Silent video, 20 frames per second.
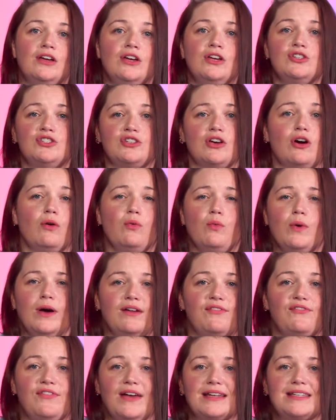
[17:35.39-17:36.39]
So, what
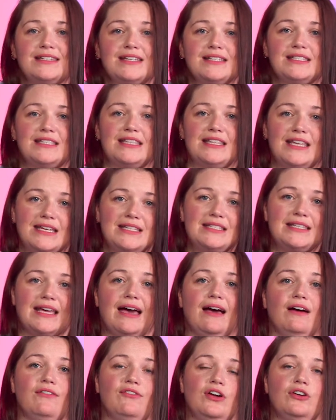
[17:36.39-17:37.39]
effect does this
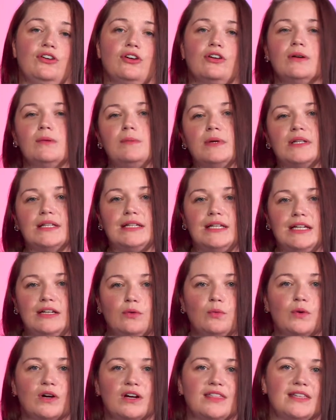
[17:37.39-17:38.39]
have on her ability to
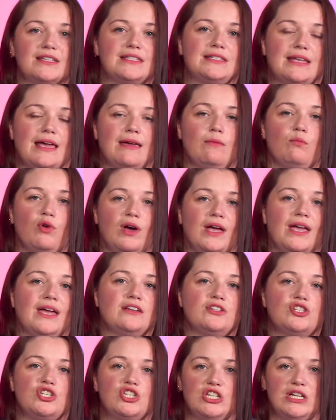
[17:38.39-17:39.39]
work the same way
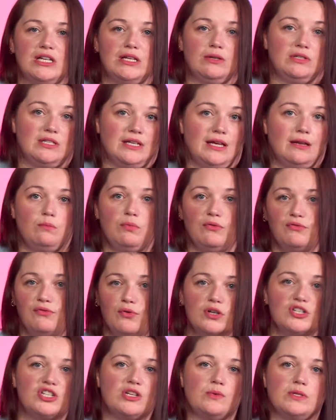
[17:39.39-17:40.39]
as she did
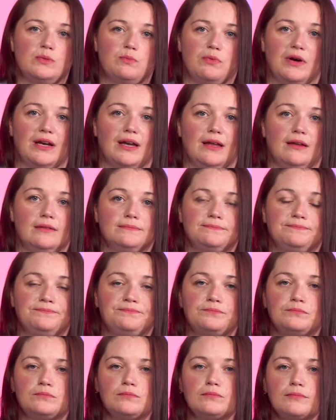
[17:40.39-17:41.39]
before she was pregnant?
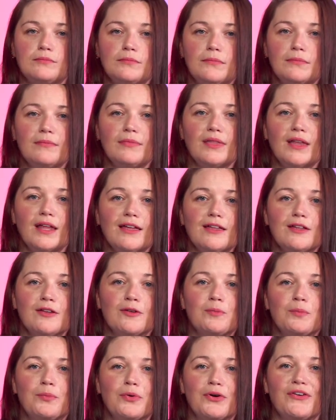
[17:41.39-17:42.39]

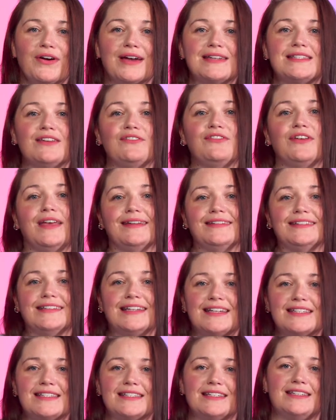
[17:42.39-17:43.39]
Progressive
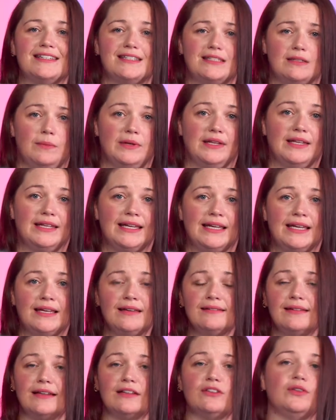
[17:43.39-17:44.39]
illness and disability,
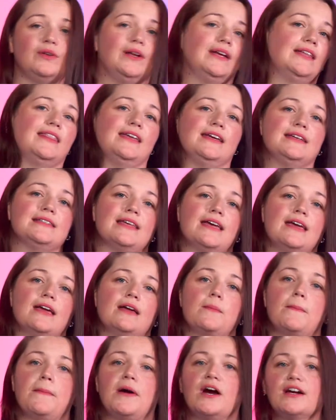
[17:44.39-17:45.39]
including things like
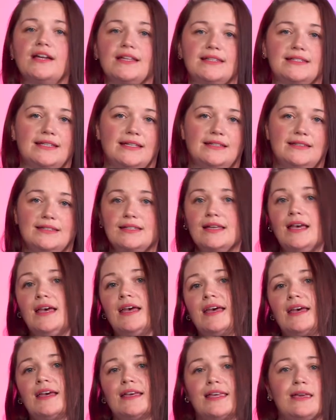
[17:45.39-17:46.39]
Parkinson's,
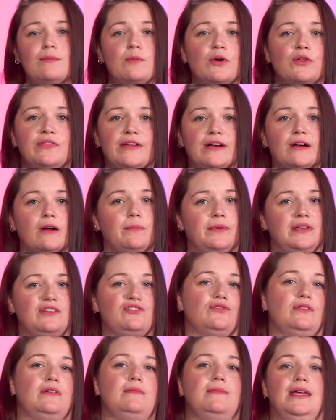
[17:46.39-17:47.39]
chemotherapy
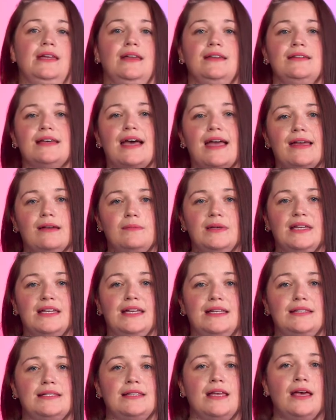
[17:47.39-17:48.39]
treatment, and
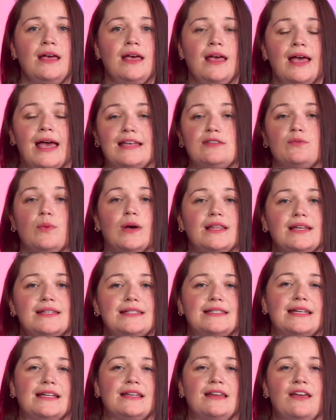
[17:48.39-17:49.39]
diabetes, as well as
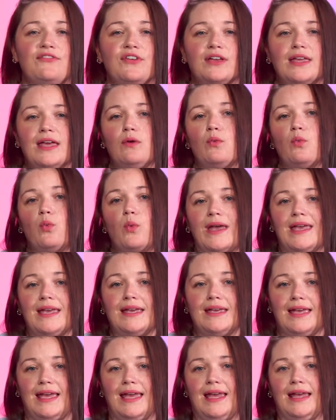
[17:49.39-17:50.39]
significant
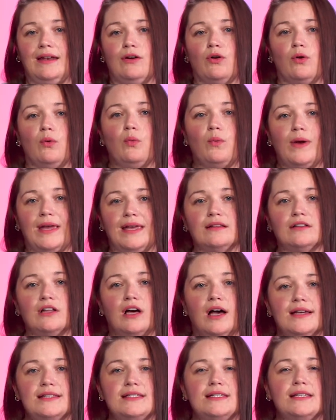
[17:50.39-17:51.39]
weight gain or weight
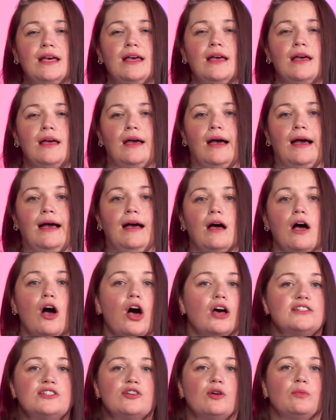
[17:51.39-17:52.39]
loss,
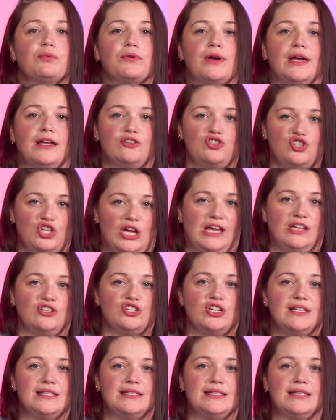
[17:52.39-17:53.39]
also bring
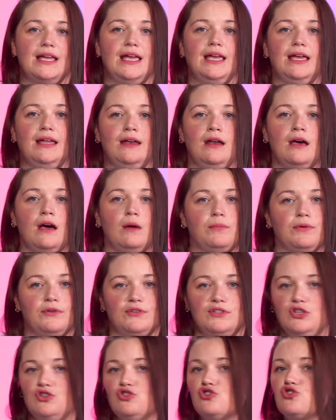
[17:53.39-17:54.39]
changes in a
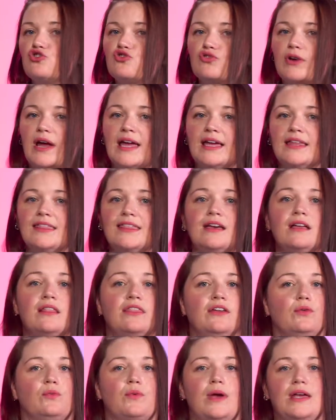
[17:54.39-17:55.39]
person's strength,
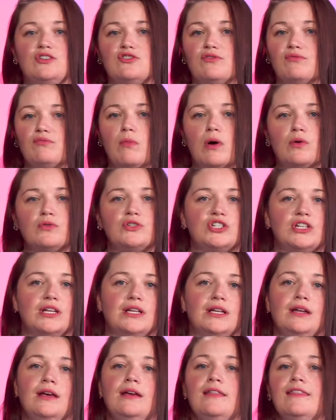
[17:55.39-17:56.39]
their range of
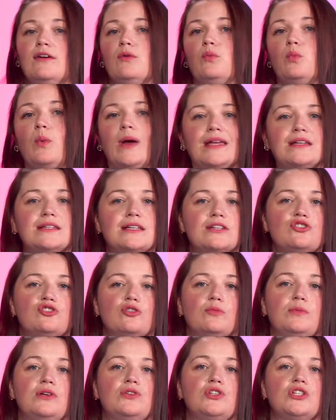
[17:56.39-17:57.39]
motion, their weight
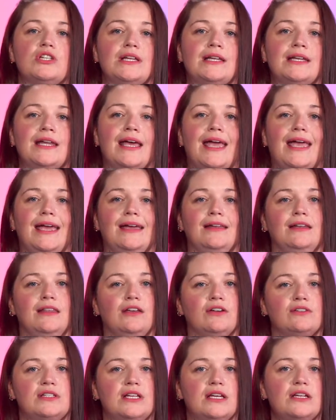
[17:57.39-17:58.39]
distribution, and
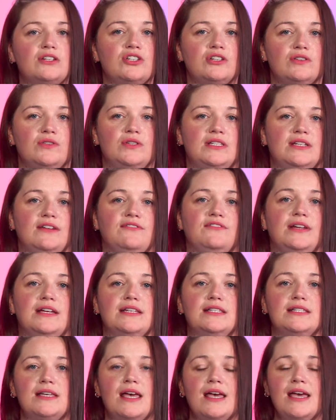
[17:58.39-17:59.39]
their tissue
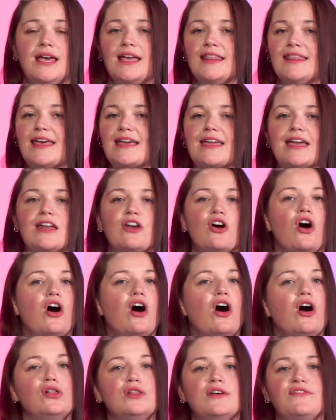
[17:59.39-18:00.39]
stiffness that can
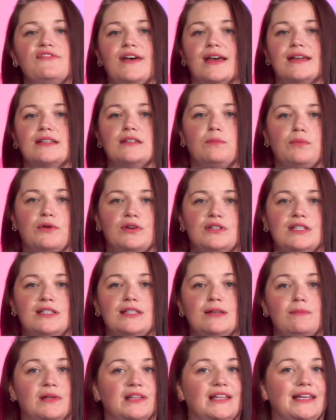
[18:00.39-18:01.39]
all affect a person's
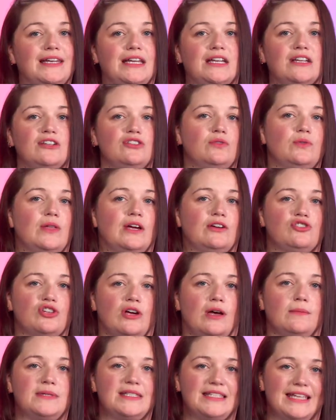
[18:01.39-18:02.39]
ability to do their
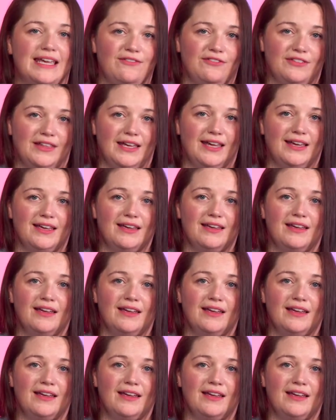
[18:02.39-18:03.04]
job safely.